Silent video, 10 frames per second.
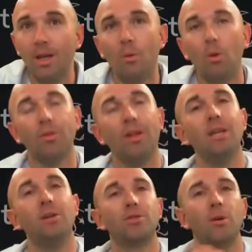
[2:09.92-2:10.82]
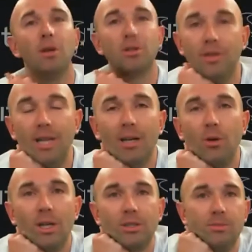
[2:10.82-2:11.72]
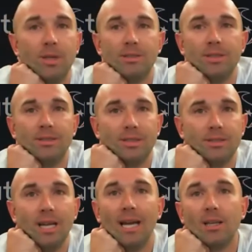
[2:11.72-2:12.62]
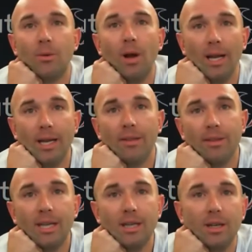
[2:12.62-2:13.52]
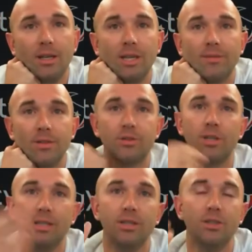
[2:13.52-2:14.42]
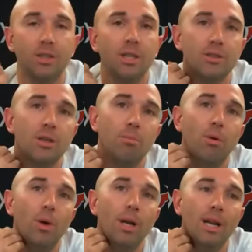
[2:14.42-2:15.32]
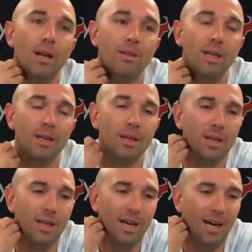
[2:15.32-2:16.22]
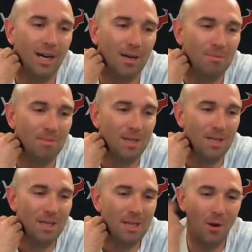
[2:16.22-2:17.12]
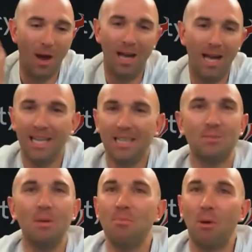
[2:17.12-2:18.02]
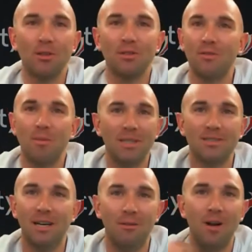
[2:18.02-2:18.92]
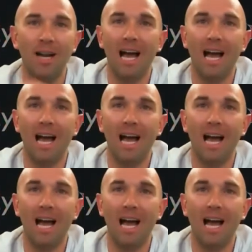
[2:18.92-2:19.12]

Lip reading: Well, thank you so much for that question, because that's exactly right. I think it does have to transition at some point. And I think, I can speak personally for myself, right?